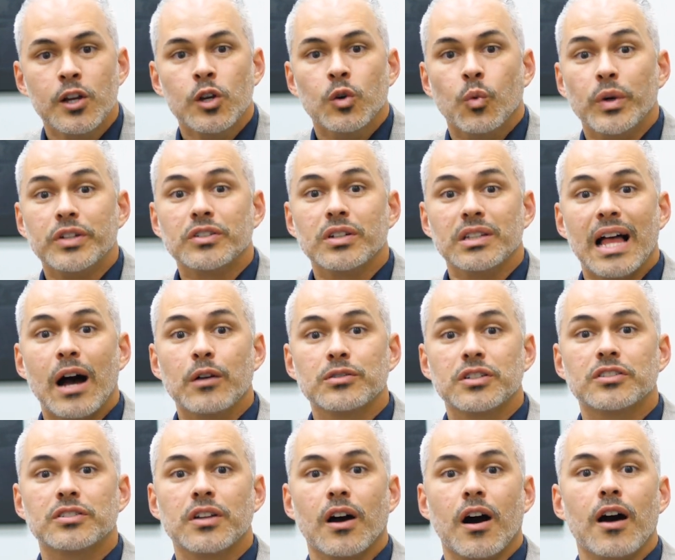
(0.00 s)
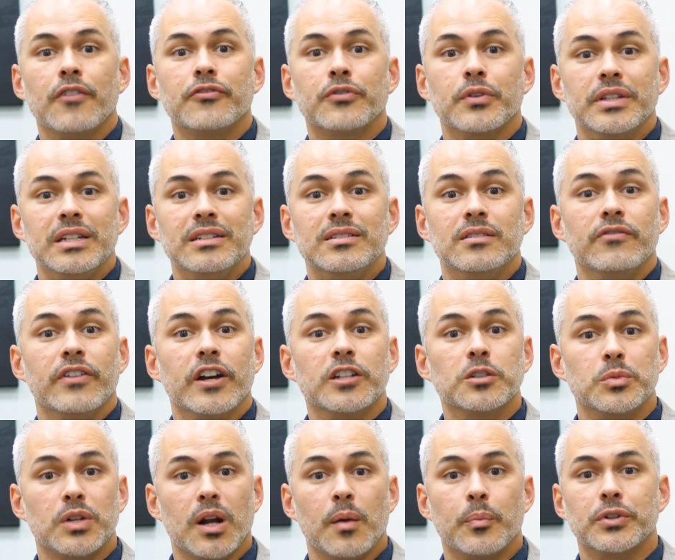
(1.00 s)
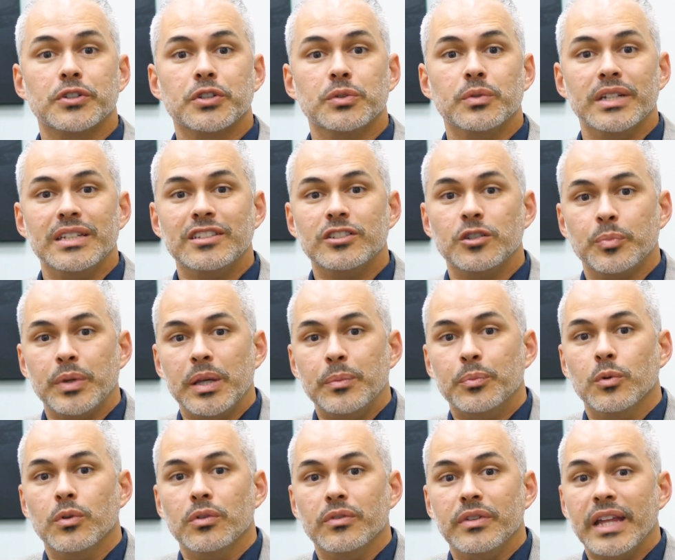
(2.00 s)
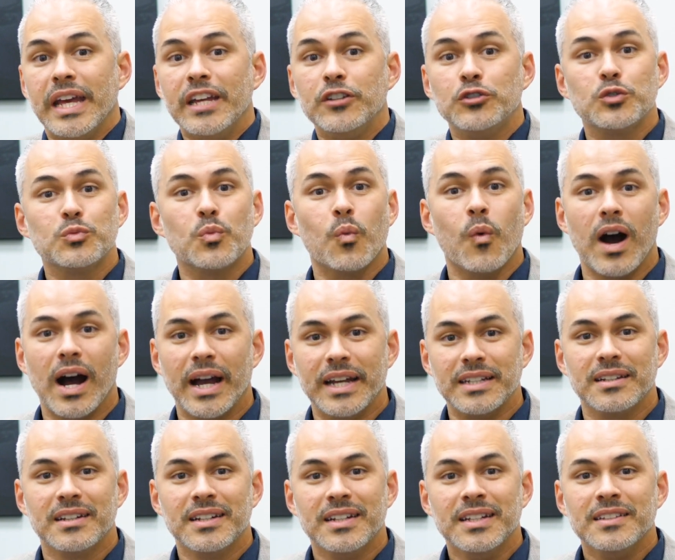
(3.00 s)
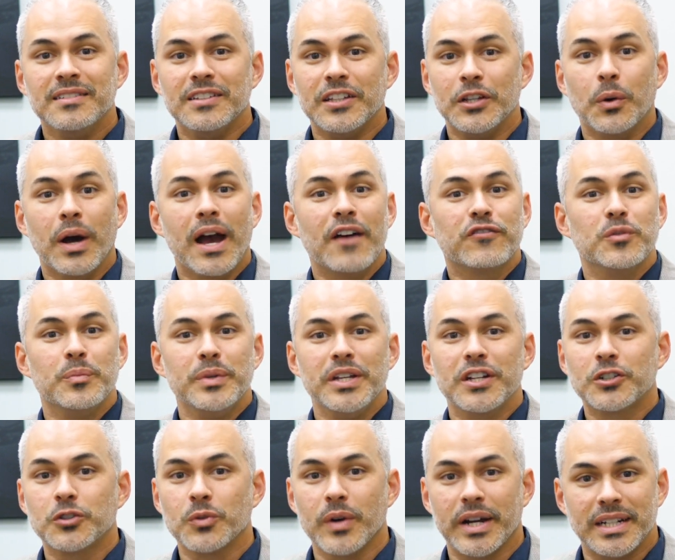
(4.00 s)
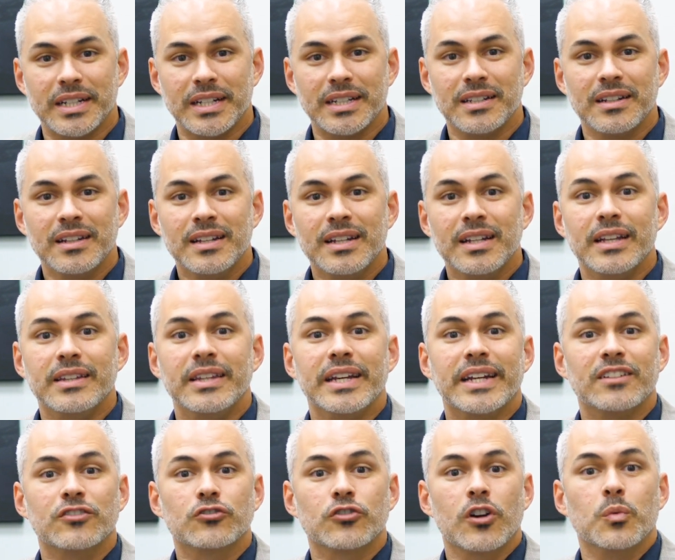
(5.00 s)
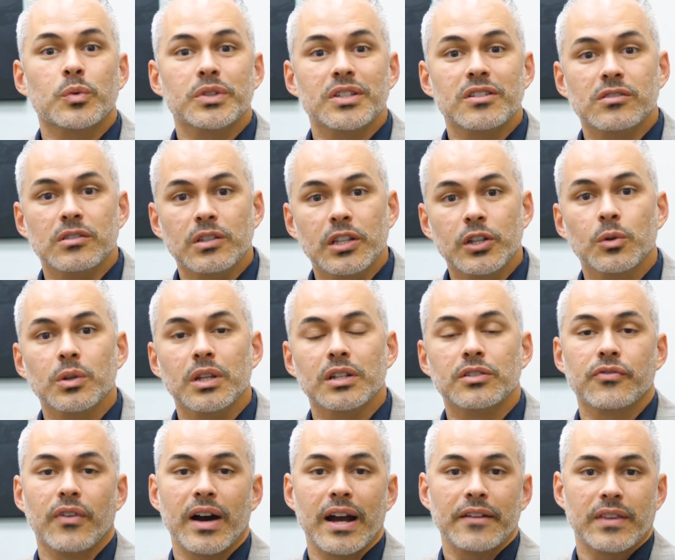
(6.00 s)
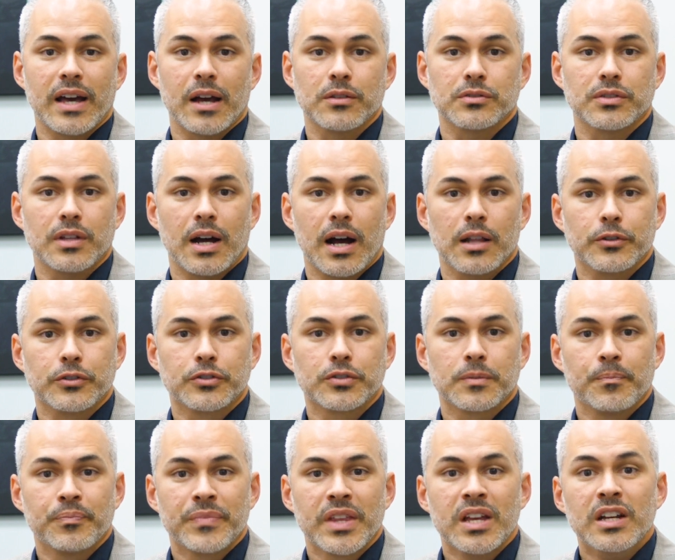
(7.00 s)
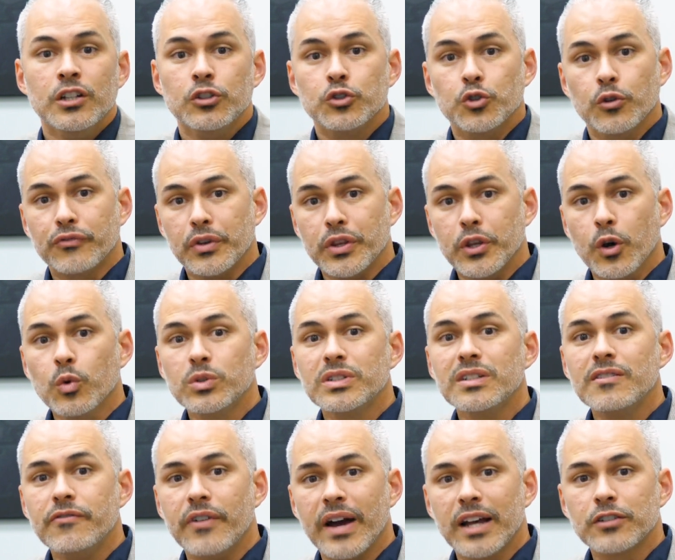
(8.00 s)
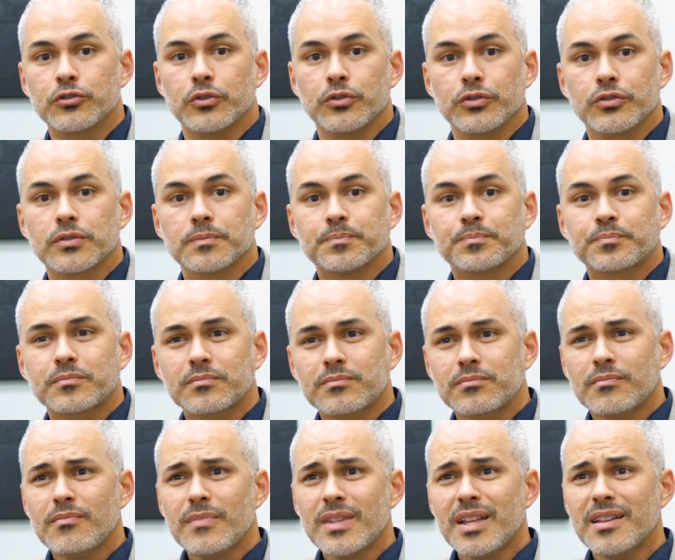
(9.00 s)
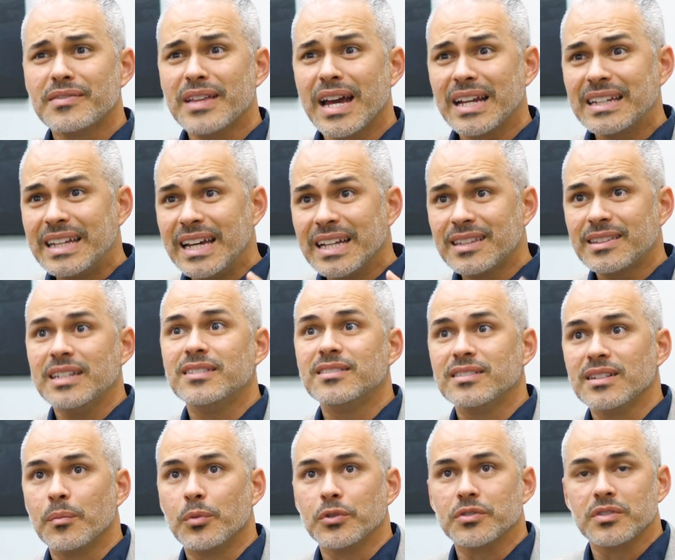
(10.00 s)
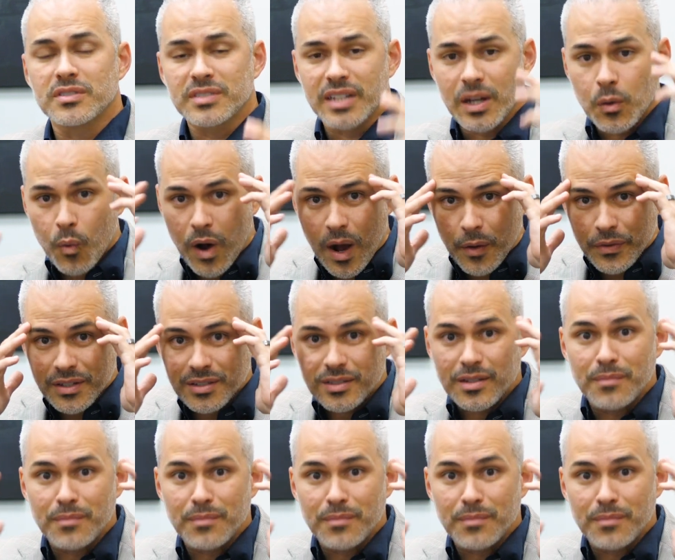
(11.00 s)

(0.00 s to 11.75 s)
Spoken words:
which allows us to offer these investment opportunities to people nationwide. They don't have to be accredited, and they can start with as little as $5,000. So for those investors that get these numbers and say, wow, this is